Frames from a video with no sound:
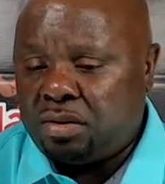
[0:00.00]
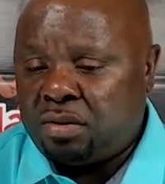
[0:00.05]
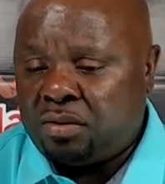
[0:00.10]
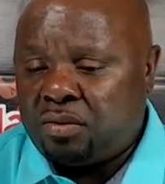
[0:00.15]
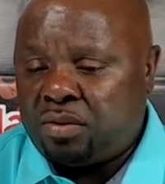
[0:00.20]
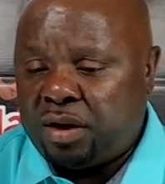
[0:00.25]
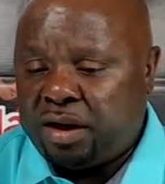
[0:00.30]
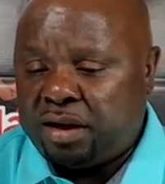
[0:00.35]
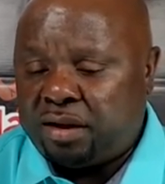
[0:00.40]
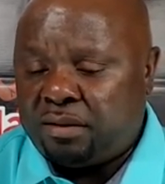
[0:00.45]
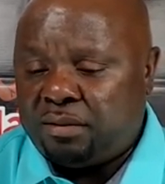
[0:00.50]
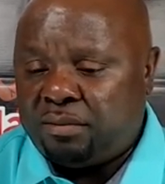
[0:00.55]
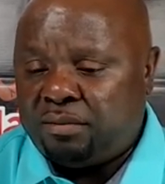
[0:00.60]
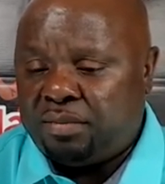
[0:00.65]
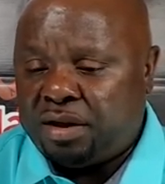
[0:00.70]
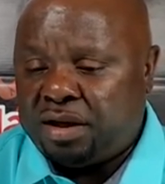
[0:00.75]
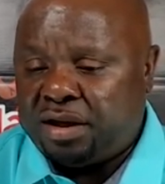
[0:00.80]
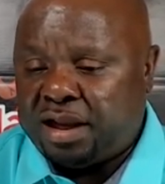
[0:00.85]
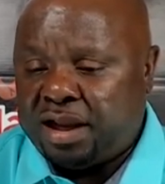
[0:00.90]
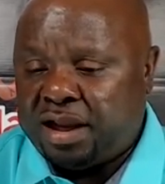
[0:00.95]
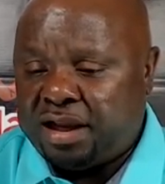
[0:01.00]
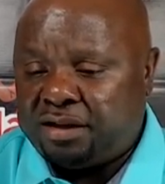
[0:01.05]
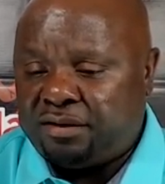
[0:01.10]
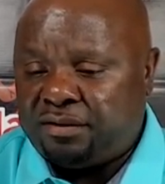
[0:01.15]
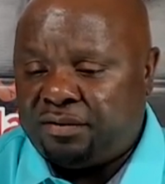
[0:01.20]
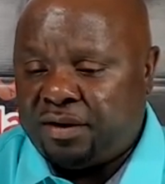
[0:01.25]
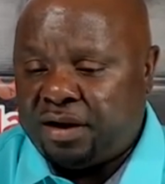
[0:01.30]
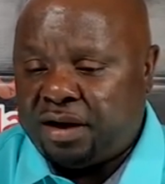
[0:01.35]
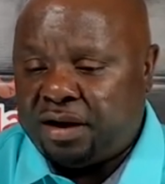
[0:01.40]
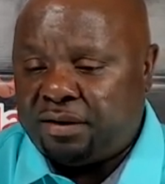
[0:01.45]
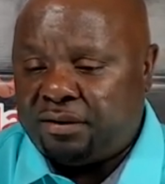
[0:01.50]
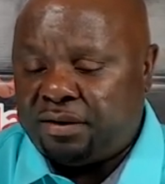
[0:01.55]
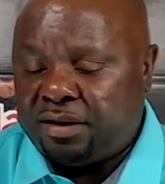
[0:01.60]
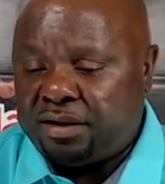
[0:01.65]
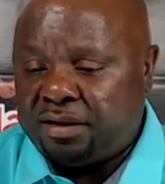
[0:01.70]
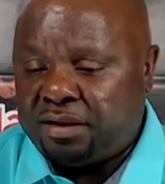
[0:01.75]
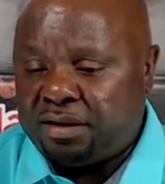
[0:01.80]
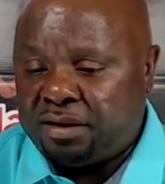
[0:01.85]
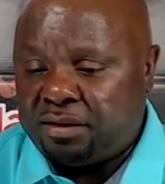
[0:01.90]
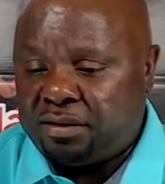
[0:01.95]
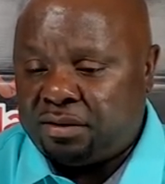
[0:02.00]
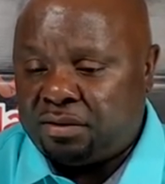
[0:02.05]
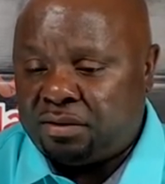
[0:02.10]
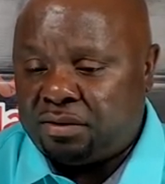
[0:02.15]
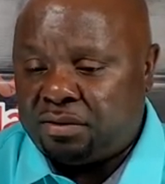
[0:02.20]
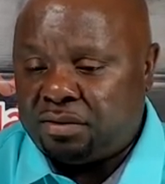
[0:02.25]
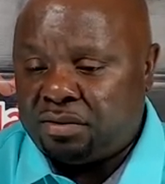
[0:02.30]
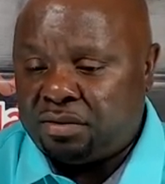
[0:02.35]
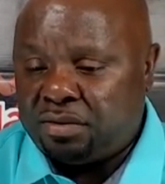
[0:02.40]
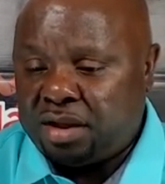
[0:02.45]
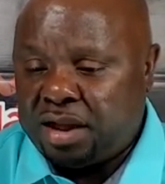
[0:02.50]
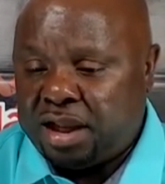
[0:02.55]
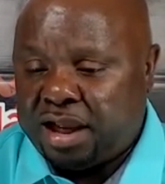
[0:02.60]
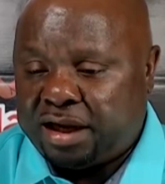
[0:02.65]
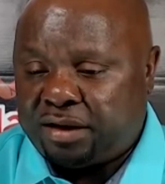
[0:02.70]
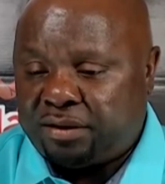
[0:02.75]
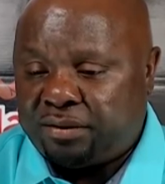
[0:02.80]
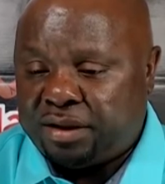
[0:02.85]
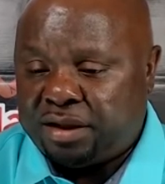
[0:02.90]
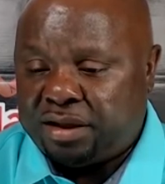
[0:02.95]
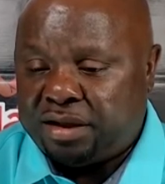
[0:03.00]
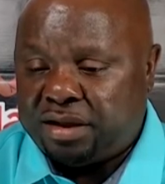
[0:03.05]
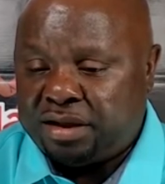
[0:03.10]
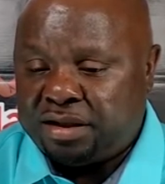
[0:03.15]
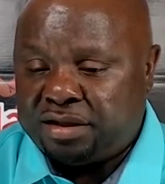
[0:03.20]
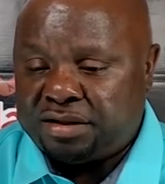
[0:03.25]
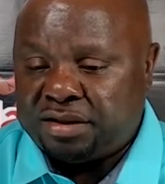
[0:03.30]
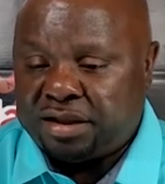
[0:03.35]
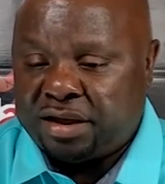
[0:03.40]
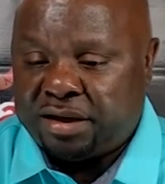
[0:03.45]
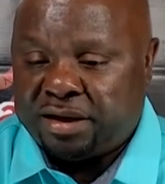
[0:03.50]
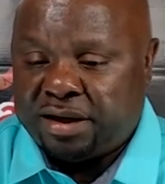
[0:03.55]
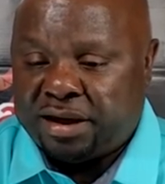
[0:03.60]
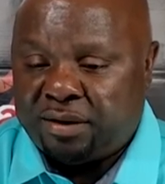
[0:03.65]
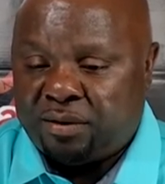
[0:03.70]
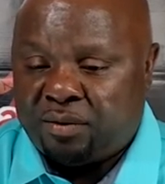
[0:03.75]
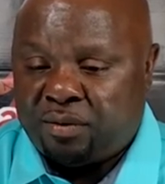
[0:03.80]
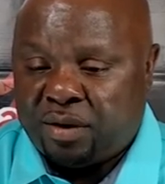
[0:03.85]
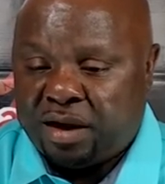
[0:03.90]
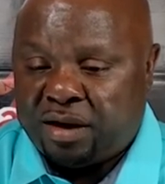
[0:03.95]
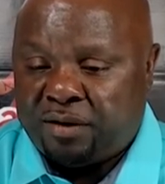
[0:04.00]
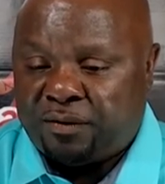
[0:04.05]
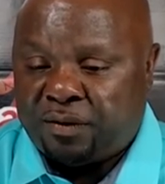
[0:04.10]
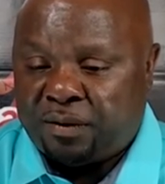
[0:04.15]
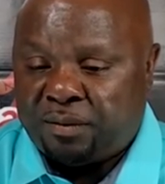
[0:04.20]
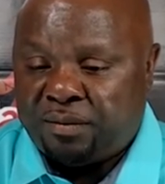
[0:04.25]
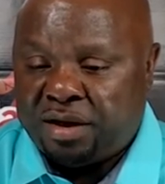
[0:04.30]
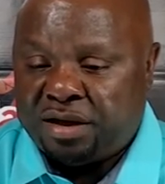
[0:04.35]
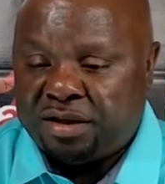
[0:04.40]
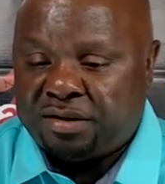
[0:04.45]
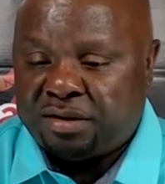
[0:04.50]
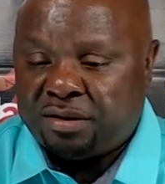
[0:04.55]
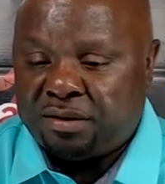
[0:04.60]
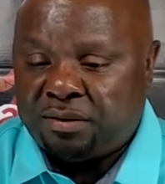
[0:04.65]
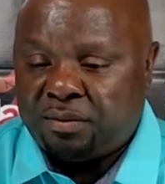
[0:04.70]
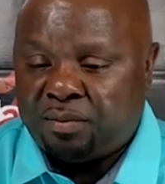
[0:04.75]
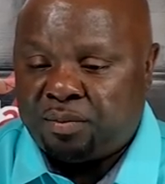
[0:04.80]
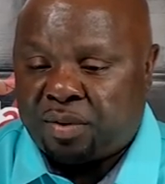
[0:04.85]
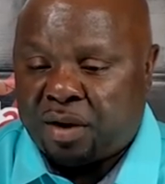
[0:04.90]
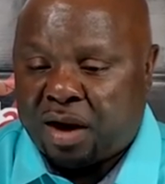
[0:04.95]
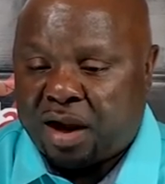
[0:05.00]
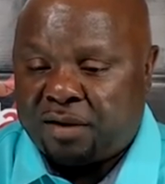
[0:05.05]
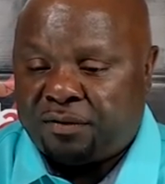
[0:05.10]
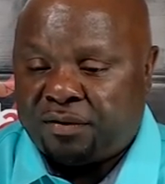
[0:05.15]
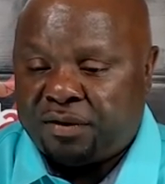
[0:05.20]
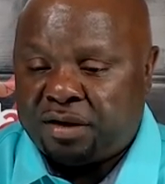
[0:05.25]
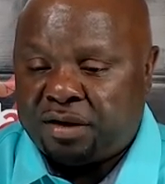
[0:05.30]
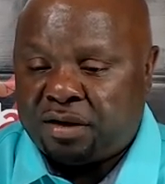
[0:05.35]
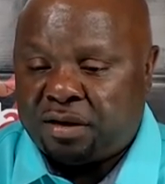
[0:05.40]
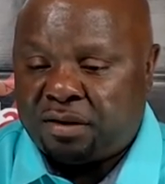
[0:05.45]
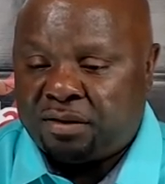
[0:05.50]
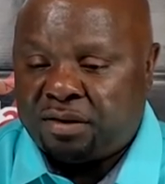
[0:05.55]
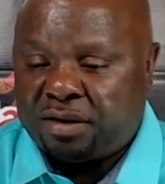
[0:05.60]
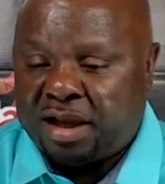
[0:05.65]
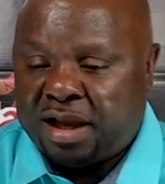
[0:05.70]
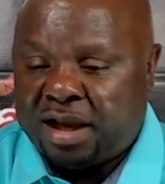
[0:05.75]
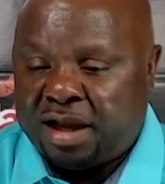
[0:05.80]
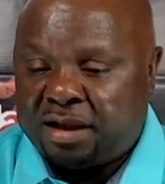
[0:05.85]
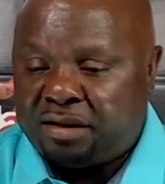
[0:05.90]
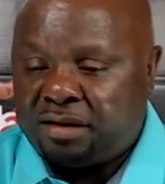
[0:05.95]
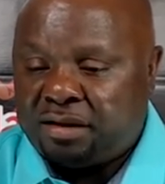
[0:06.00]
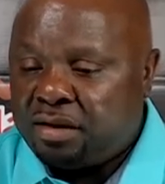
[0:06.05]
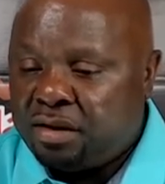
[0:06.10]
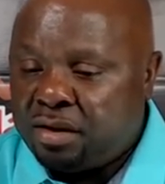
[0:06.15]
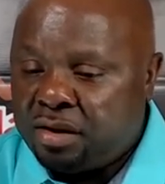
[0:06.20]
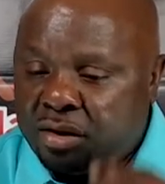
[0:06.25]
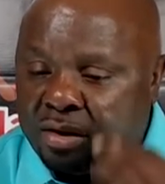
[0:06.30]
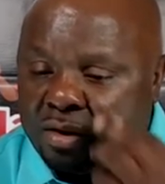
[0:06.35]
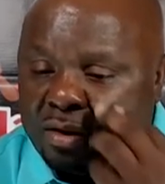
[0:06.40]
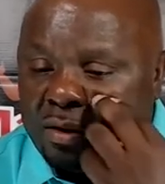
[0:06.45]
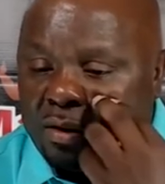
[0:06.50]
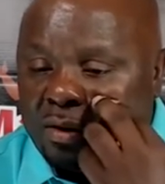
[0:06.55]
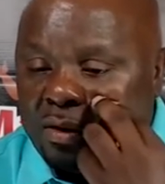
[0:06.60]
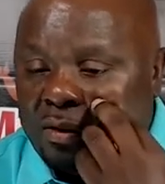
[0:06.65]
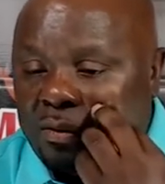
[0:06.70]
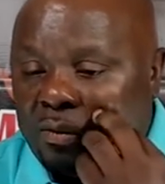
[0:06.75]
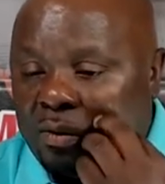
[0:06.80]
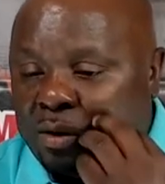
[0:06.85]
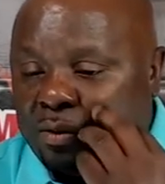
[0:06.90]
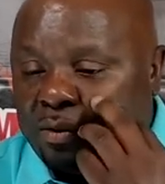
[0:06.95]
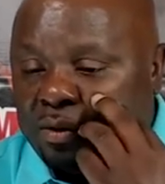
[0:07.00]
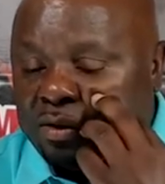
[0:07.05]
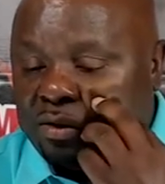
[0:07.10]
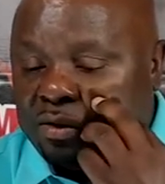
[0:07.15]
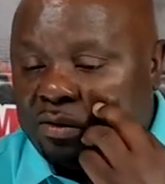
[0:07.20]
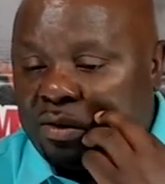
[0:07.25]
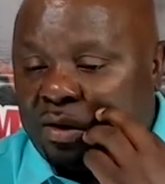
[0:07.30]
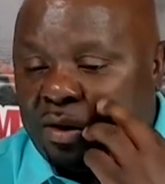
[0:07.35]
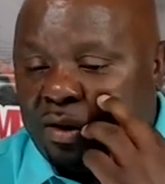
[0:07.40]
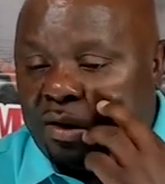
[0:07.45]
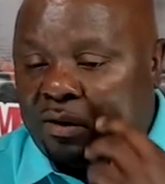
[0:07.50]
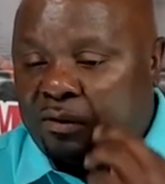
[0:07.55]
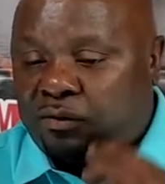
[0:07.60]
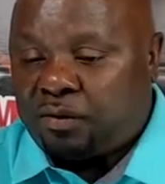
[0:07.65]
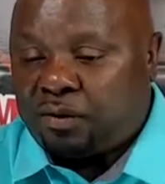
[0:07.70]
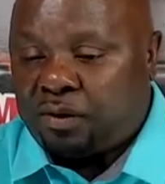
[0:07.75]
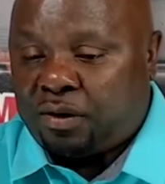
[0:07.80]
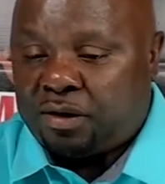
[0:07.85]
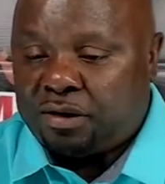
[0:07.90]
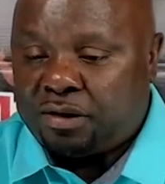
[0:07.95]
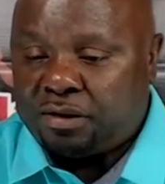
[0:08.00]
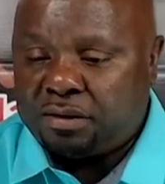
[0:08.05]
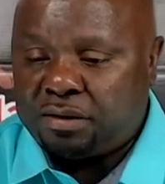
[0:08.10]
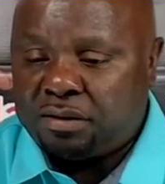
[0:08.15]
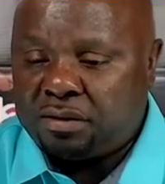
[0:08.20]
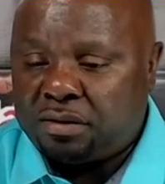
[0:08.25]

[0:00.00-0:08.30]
quick but has very little equity? Is there a way for me to profit on that what would you offer?